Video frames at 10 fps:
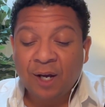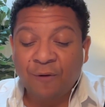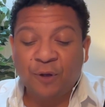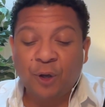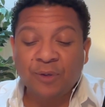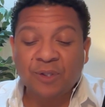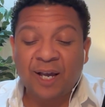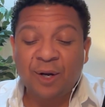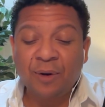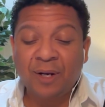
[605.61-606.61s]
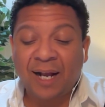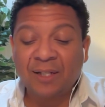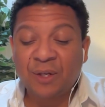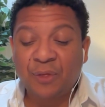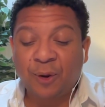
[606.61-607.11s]
A few years later, in
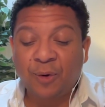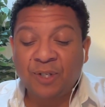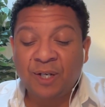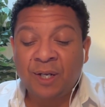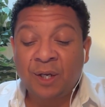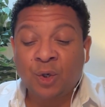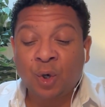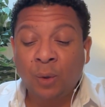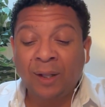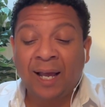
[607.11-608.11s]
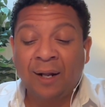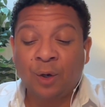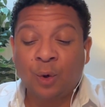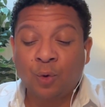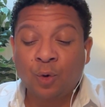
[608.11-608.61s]
1913, he co-led
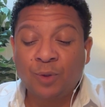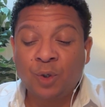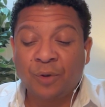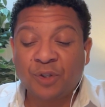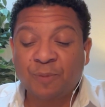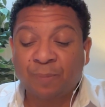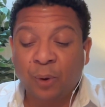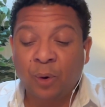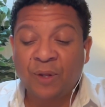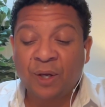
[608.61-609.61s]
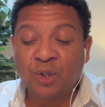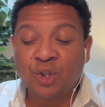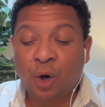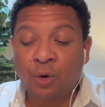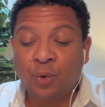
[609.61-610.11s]
a group to explore the
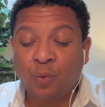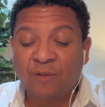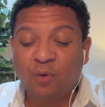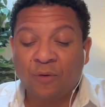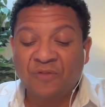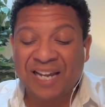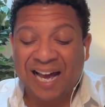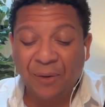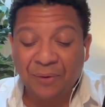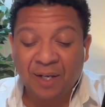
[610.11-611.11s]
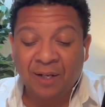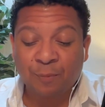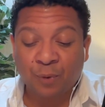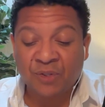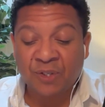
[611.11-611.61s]
uncharted river of doubt
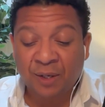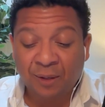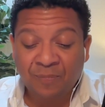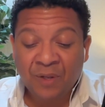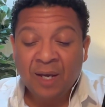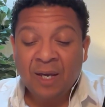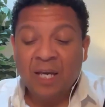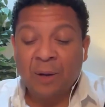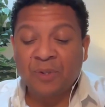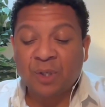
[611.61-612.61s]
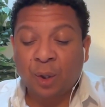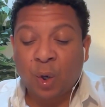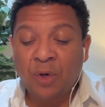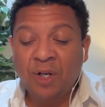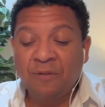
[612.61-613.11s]
in Brazil. It was a
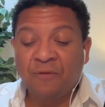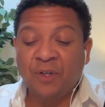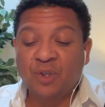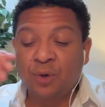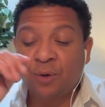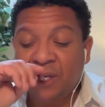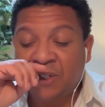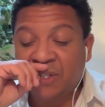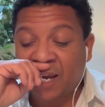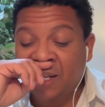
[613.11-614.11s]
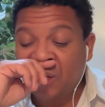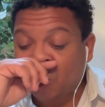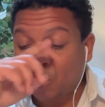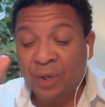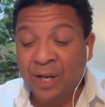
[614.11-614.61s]
learning adventure he said he
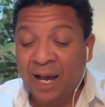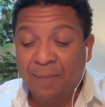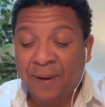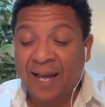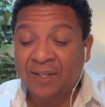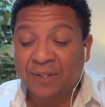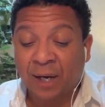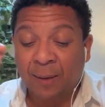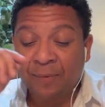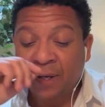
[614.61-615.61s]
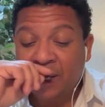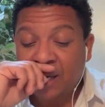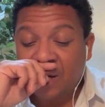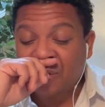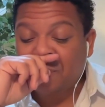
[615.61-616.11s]
could not pass up.
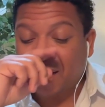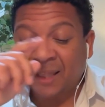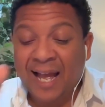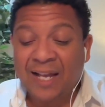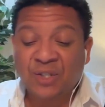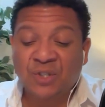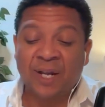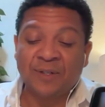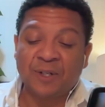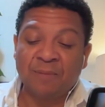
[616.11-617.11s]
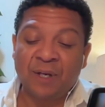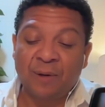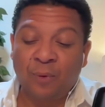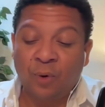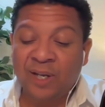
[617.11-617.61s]
It was my last chance to be
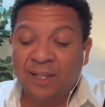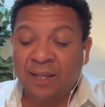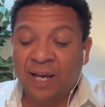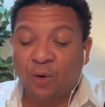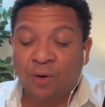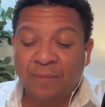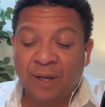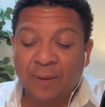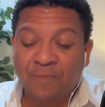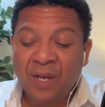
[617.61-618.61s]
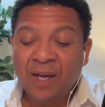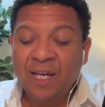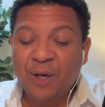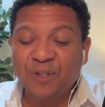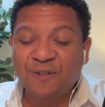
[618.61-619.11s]
a boy, he later admitted.
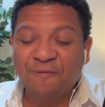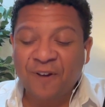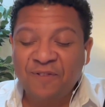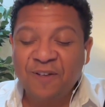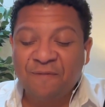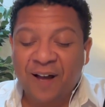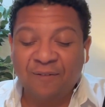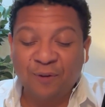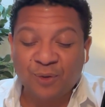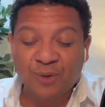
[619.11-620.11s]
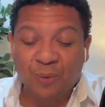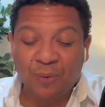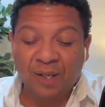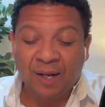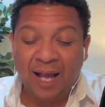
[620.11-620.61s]
He was 55 years old
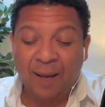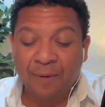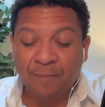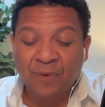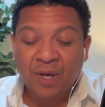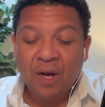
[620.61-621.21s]
when that happened.